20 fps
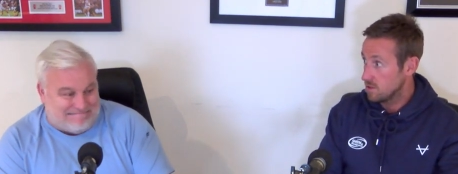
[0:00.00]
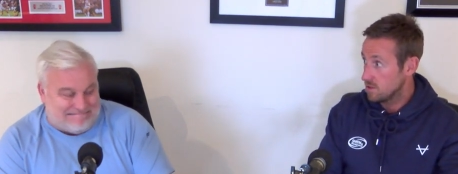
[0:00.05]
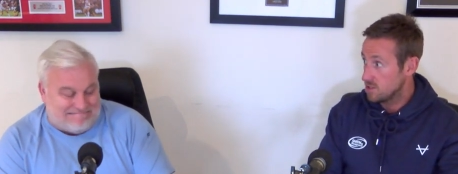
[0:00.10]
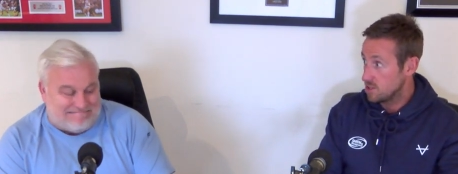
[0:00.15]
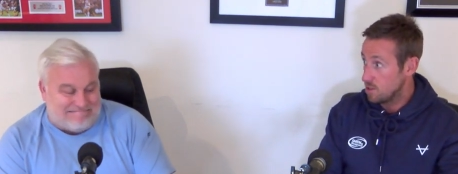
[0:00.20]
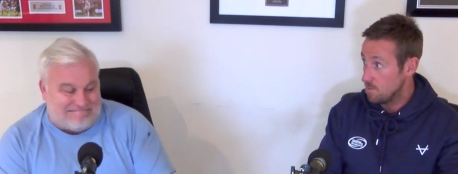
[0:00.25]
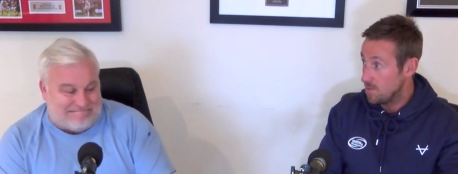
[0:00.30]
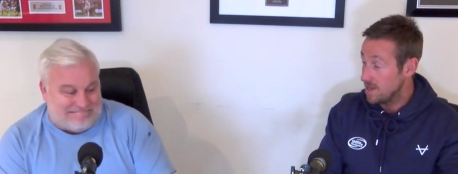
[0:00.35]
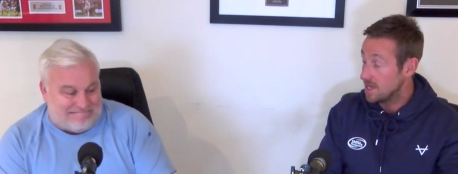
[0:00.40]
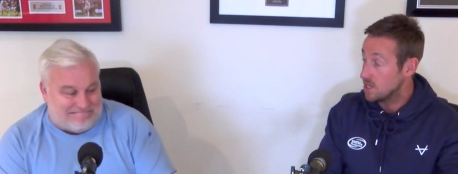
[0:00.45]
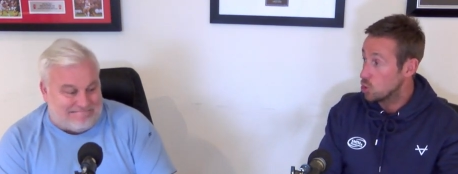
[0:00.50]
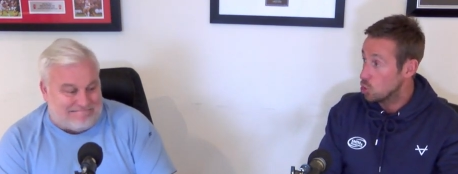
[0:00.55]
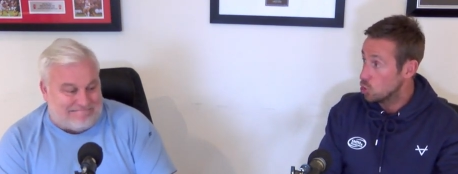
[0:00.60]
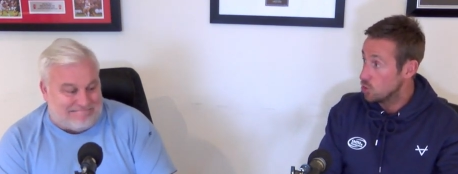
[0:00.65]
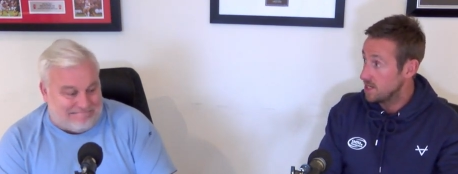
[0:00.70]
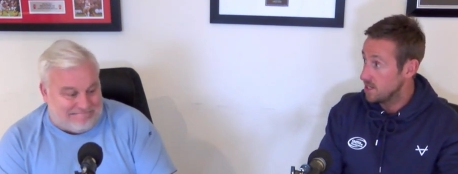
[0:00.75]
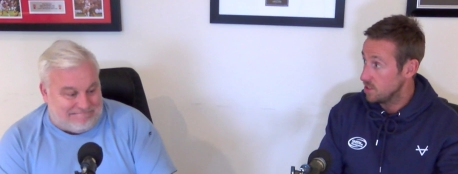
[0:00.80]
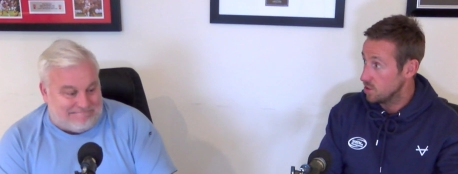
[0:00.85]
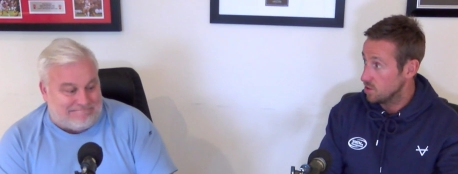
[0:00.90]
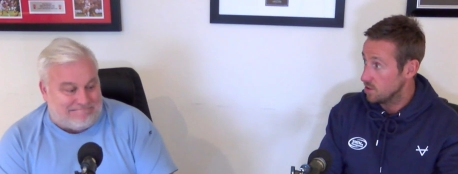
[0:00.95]
Speaker 1: to be
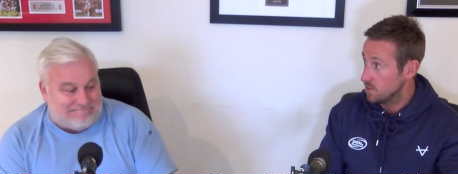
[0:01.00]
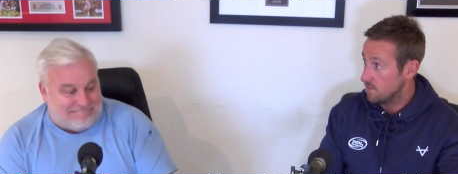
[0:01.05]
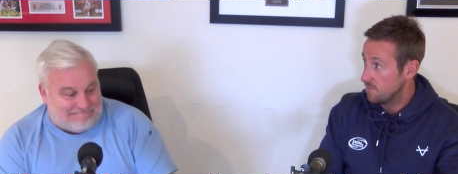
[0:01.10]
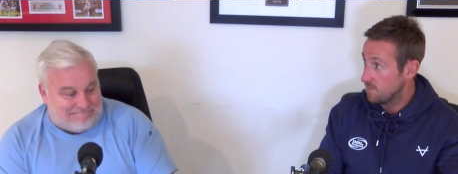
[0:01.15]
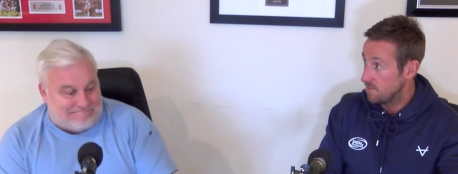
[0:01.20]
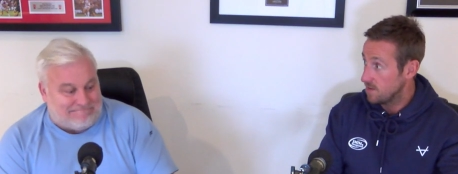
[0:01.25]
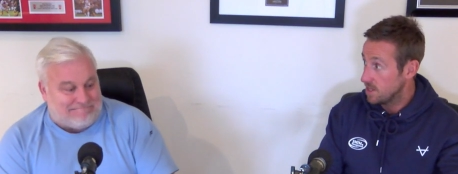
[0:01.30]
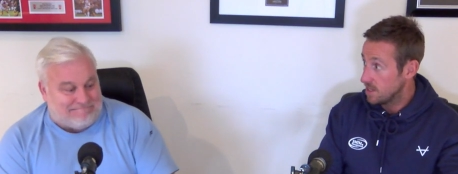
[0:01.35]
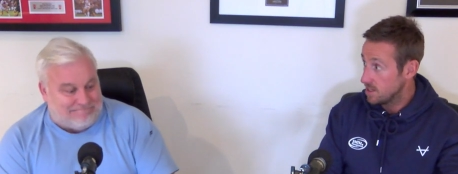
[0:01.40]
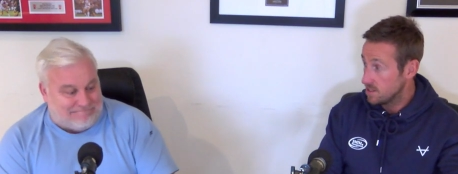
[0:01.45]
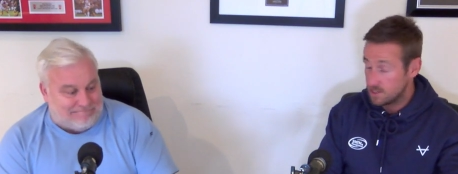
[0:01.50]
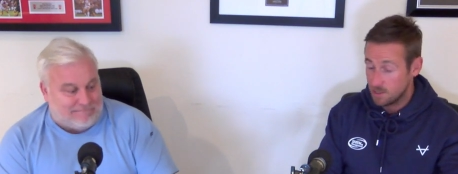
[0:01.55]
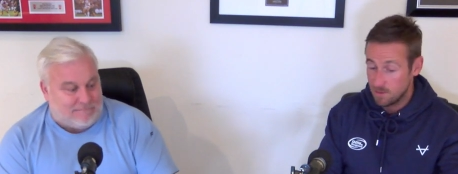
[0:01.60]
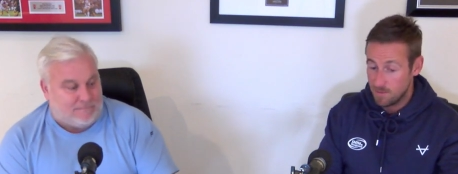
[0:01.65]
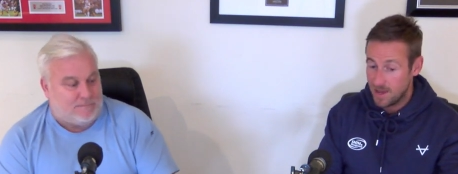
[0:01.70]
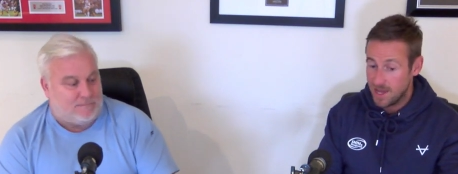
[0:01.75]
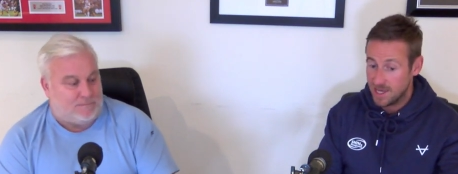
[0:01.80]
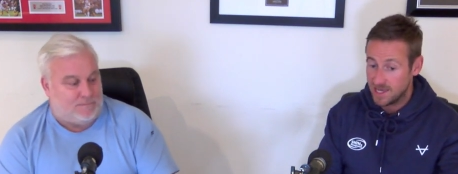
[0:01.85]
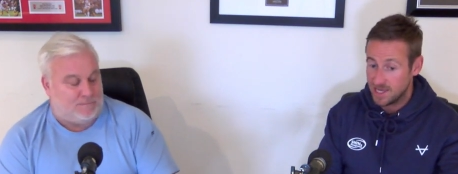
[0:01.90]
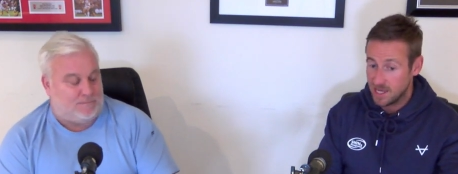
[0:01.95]
good enough to
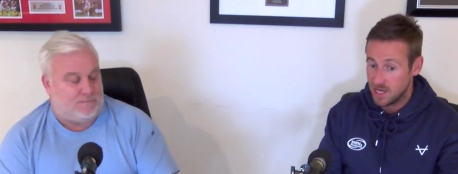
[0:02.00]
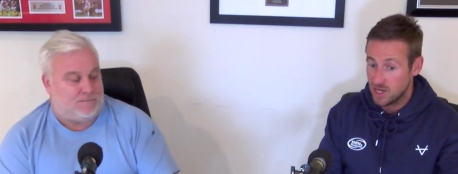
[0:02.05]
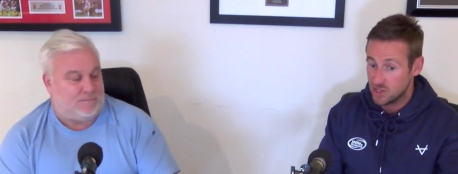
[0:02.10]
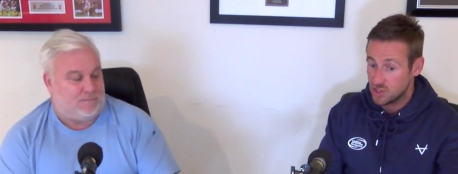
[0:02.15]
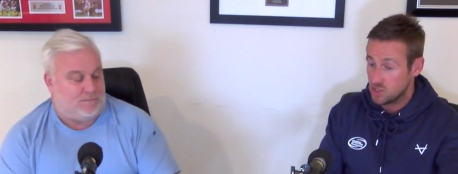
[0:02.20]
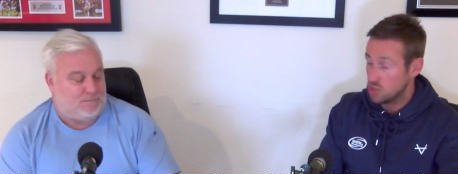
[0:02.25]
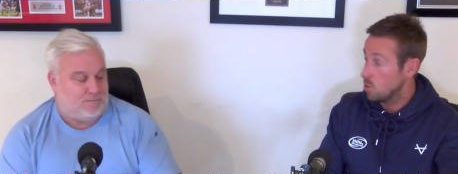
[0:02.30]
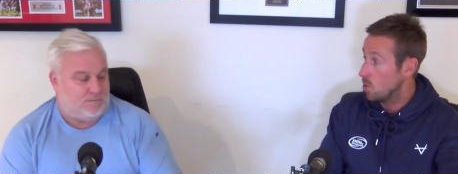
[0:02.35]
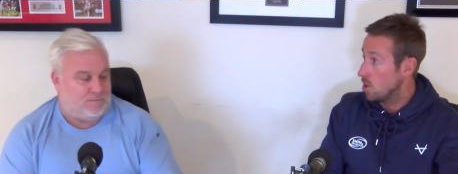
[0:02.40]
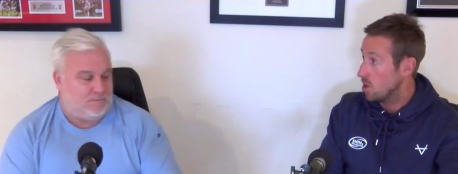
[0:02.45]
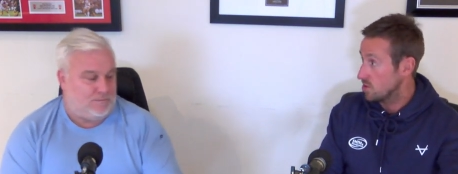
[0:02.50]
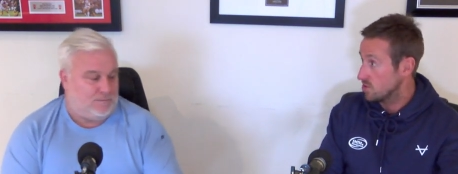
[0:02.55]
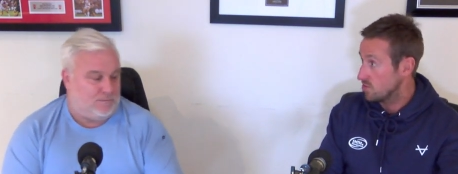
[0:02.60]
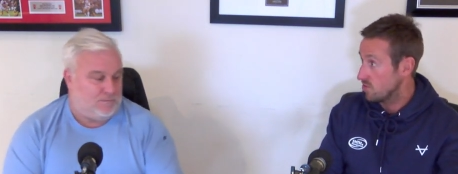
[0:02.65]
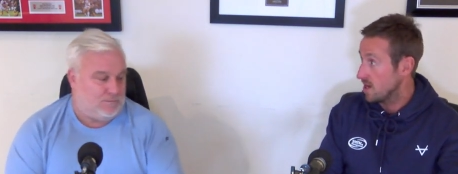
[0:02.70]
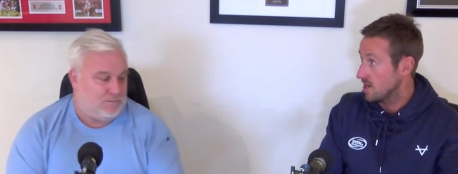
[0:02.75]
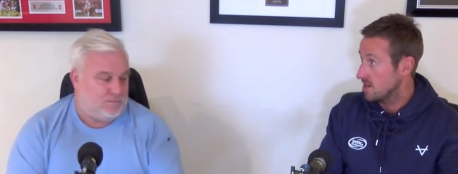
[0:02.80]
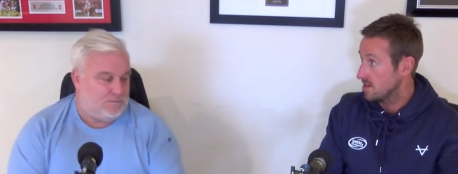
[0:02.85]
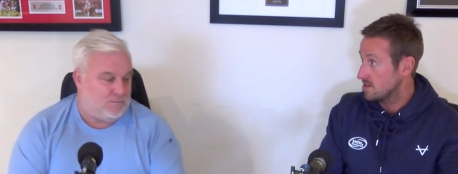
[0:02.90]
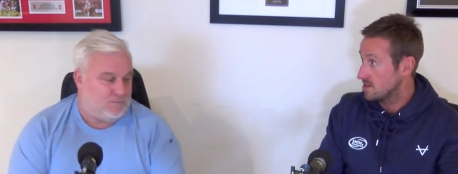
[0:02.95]
make it a two-horse
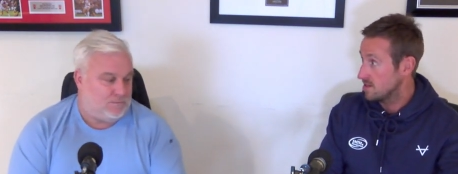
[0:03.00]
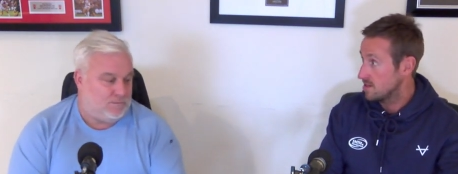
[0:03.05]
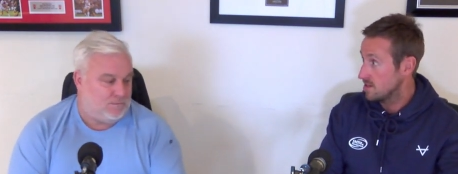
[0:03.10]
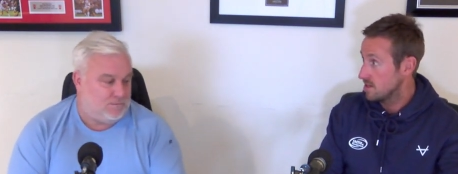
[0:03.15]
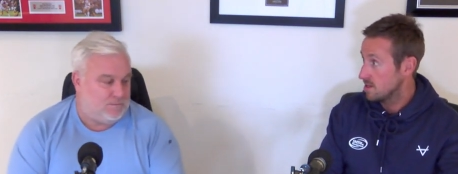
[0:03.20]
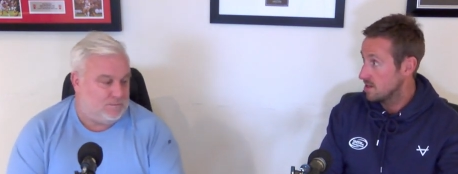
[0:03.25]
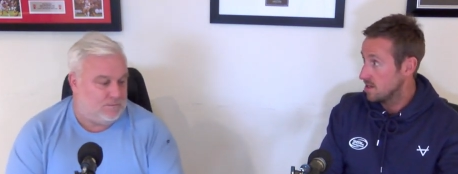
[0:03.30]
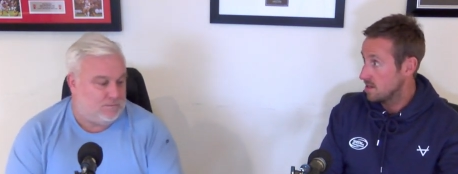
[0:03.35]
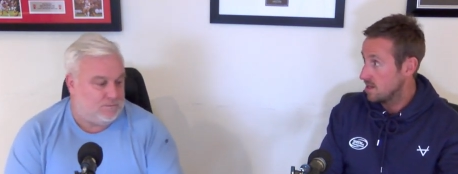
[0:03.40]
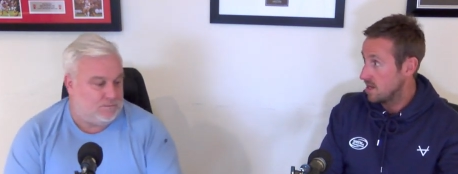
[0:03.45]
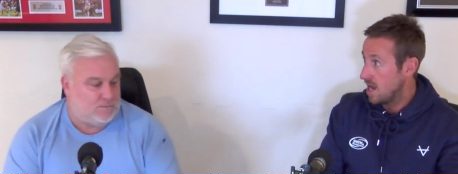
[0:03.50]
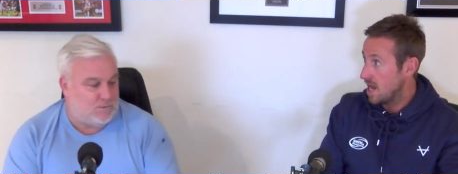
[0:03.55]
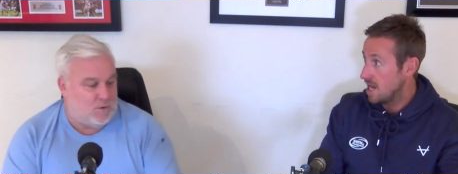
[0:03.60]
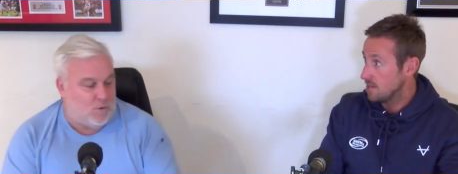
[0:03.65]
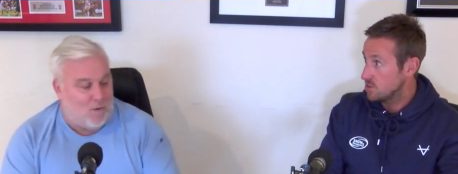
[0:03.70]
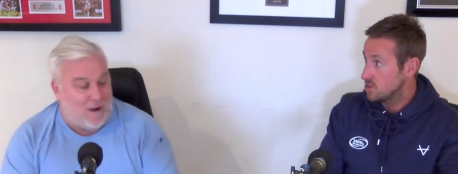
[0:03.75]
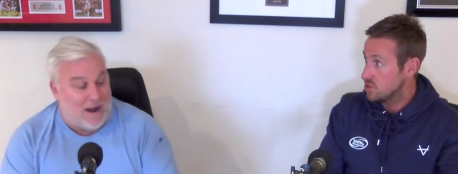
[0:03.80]
race i'm wow.